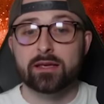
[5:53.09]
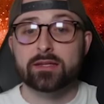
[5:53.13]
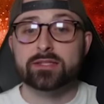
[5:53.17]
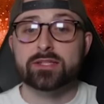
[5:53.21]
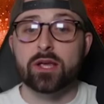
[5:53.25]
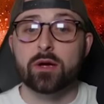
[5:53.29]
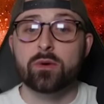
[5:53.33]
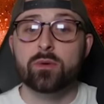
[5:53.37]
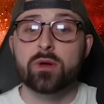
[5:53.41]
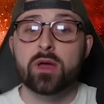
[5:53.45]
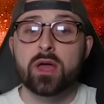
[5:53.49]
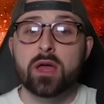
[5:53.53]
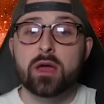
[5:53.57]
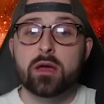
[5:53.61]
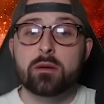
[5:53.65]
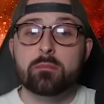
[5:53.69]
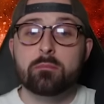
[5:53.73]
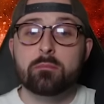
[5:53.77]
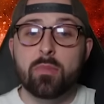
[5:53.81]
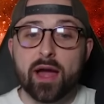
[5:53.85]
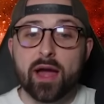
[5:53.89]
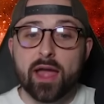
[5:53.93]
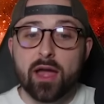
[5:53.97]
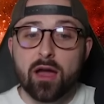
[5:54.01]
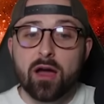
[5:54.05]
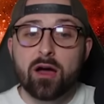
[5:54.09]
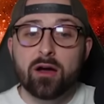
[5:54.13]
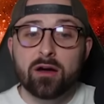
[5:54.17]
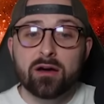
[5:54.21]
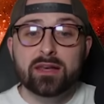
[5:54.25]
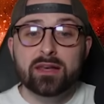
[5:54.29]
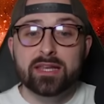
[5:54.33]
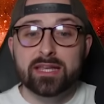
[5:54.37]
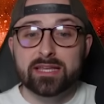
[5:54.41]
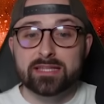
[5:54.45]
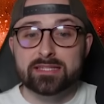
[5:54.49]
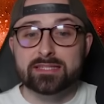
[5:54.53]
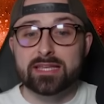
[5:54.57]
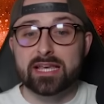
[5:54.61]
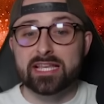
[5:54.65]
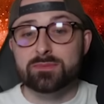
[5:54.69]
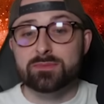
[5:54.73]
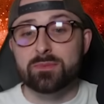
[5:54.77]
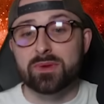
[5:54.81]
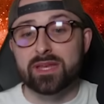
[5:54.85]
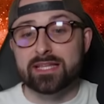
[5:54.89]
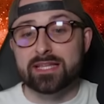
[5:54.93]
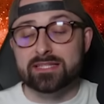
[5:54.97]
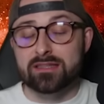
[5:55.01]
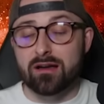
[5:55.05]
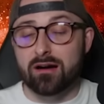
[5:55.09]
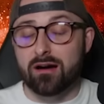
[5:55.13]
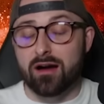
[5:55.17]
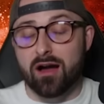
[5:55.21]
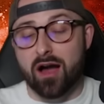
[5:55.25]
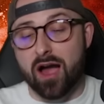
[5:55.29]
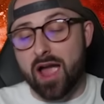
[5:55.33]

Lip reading: So my early assessment is that